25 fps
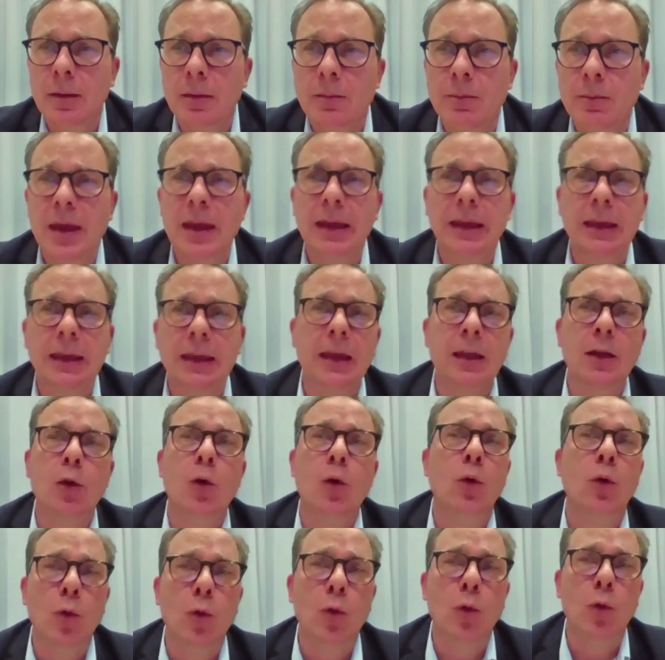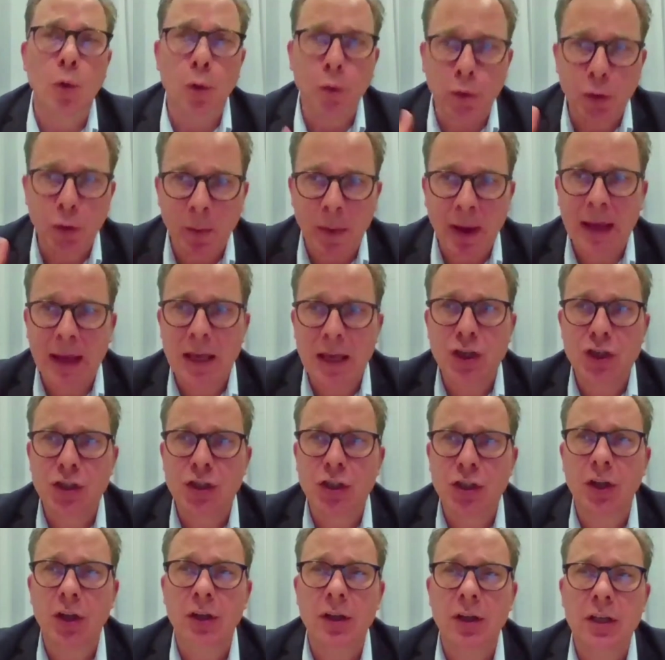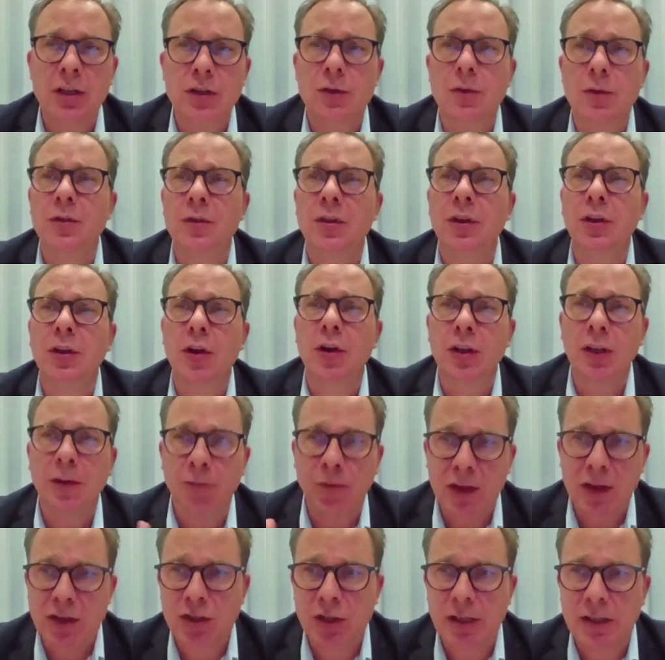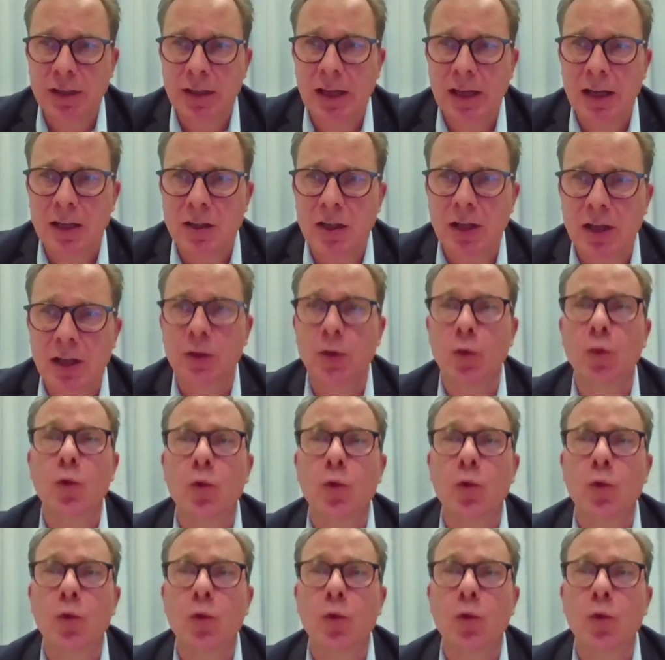making automation and using artificial intelligence